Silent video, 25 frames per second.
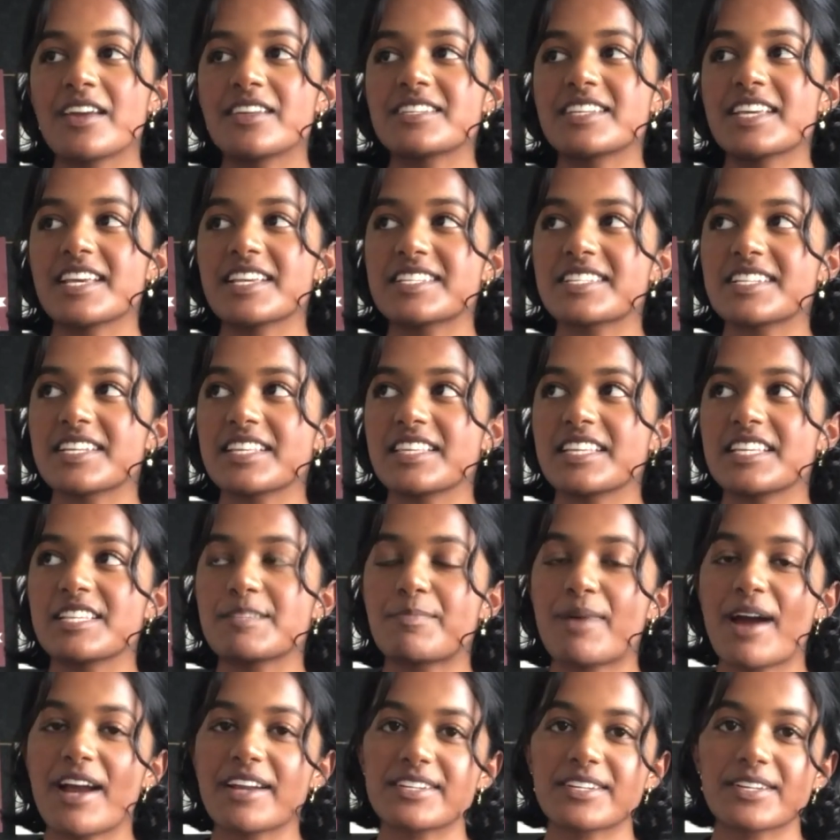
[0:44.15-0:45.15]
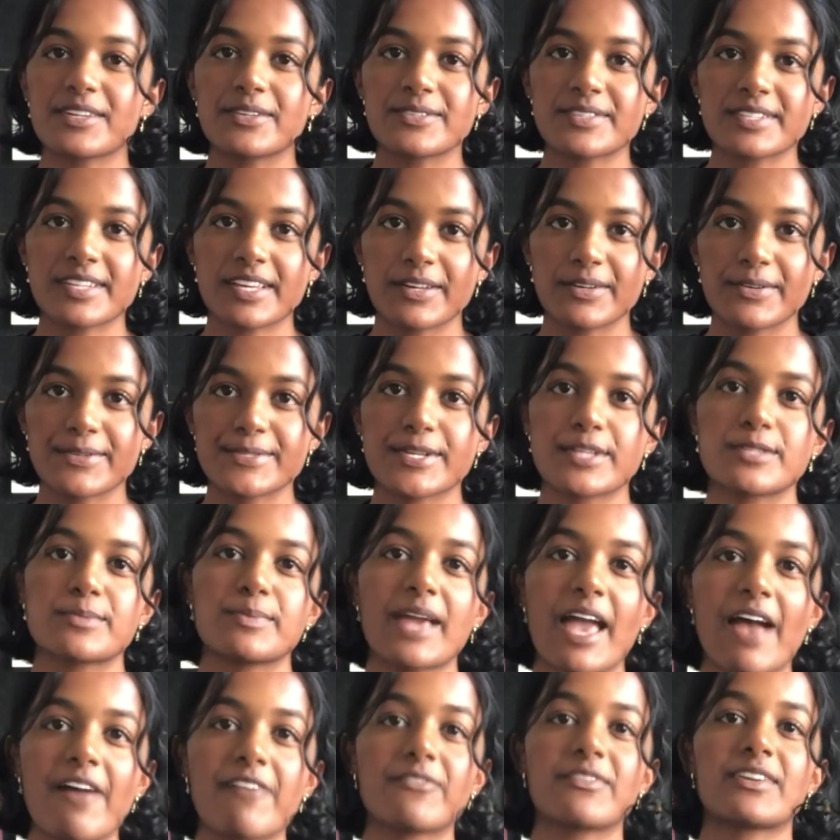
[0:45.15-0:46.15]
testing these practical skills, because we
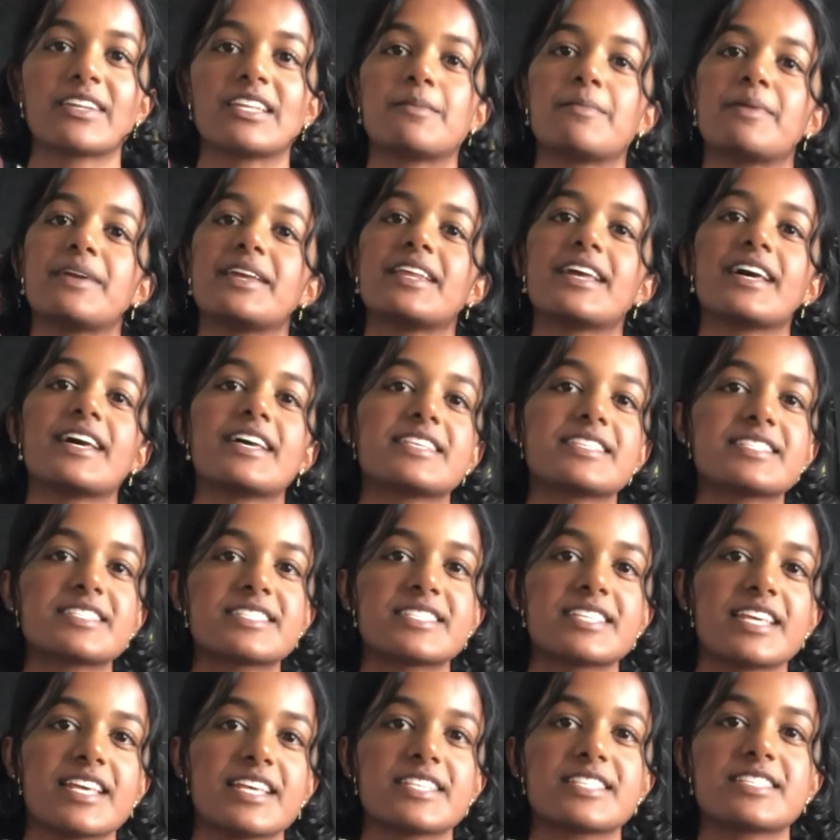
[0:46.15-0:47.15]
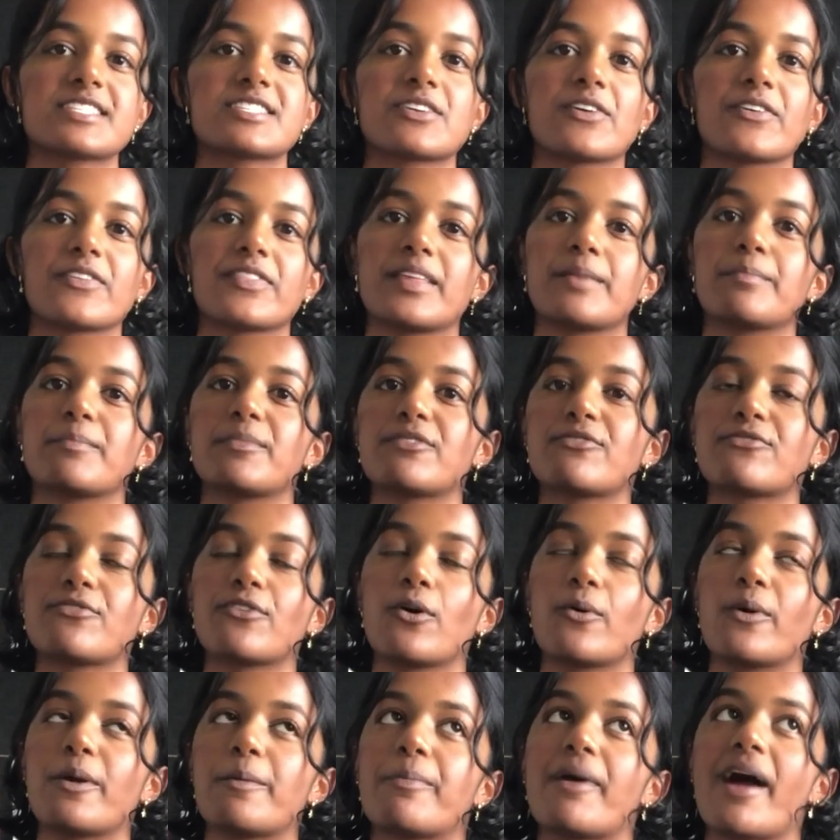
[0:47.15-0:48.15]
haven't really been assessed on them before.
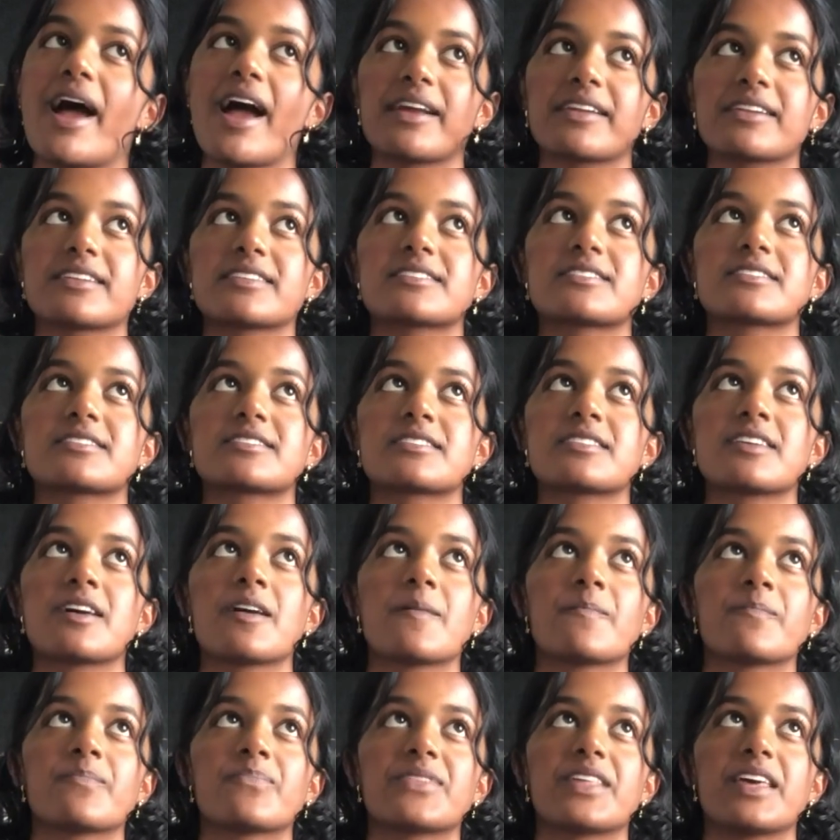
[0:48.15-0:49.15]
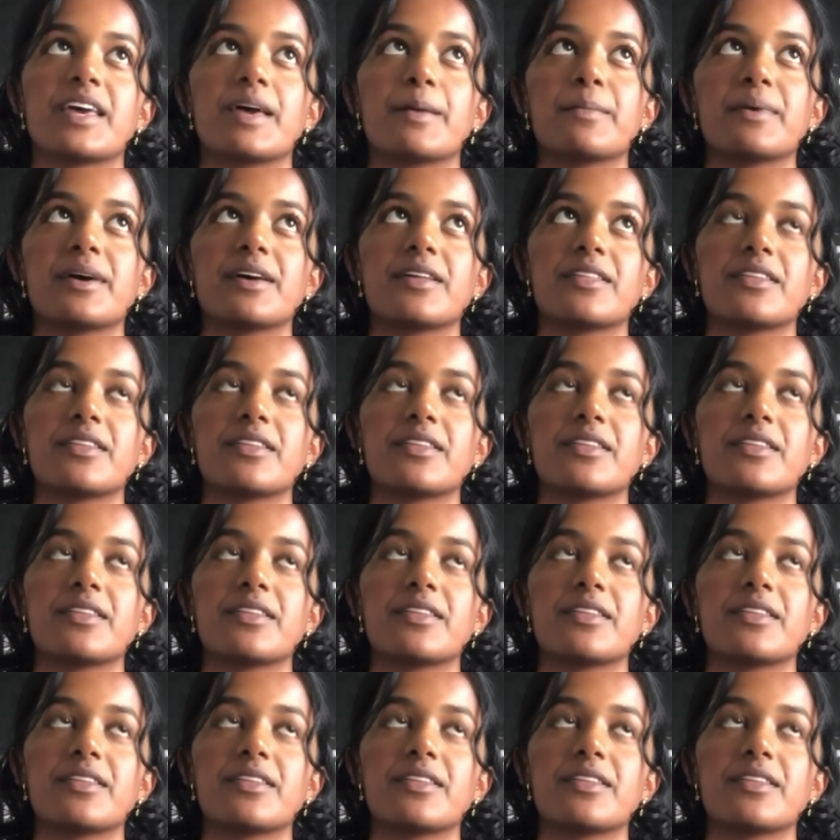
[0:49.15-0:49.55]
We practice them